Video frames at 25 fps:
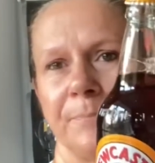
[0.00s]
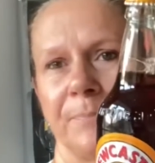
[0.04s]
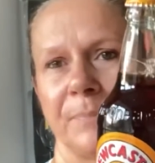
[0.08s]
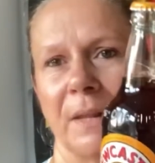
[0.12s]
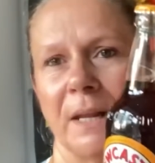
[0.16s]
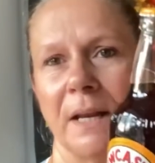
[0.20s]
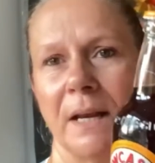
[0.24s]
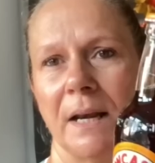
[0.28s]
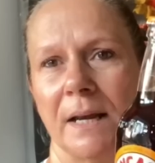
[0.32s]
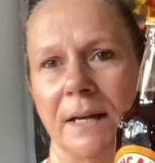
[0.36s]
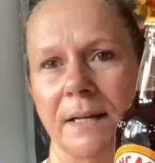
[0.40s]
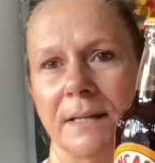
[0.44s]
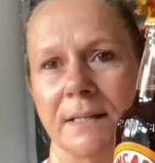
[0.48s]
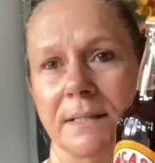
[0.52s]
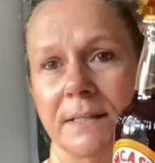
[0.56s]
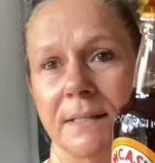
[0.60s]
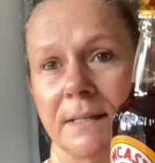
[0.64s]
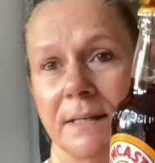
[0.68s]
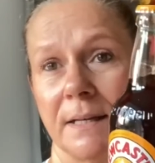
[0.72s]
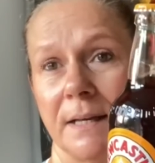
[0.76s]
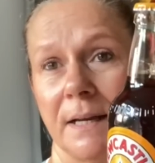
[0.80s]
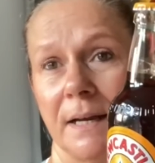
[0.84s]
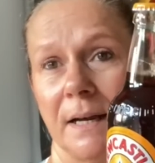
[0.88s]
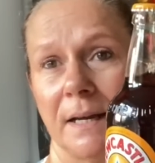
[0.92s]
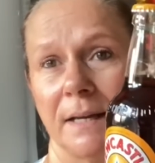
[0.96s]
He likes
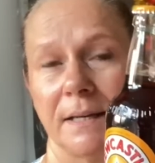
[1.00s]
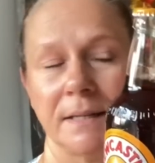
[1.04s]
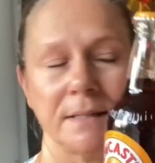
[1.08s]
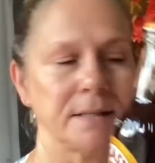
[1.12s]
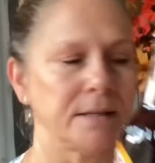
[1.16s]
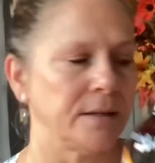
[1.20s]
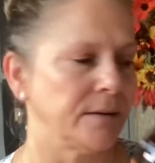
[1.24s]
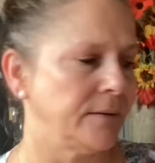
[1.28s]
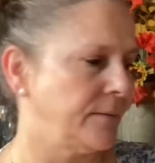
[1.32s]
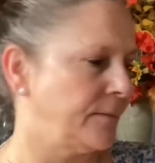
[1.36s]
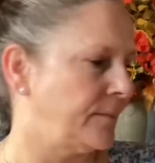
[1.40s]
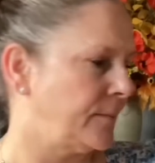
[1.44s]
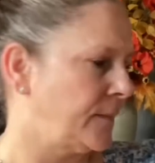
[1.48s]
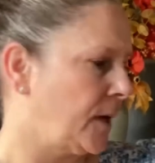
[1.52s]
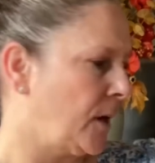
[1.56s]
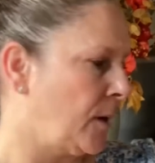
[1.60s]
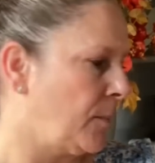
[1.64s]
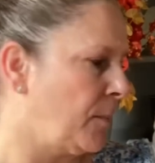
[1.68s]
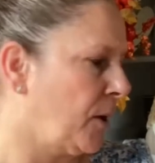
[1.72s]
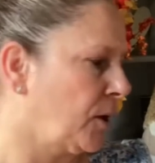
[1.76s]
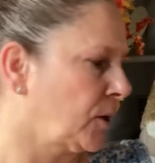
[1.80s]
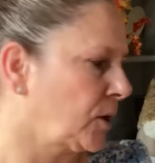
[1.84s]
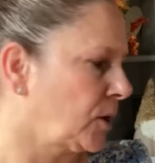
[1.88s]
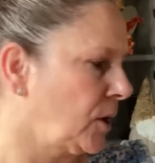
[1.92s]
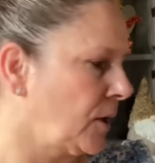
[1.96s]
a
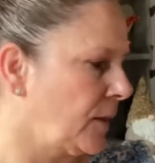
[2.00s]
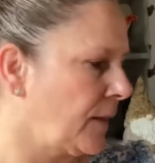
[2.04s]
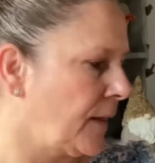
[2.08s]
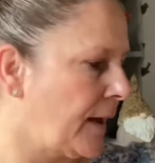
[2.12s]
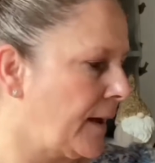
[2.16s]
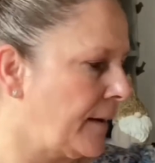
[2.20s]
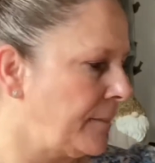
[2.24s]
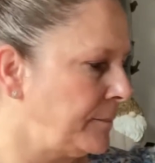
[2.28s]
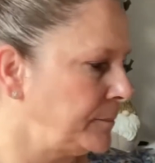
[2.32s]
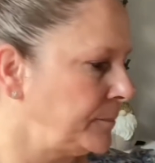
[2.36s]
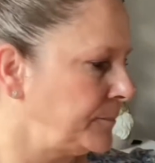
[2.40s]
bottle of that.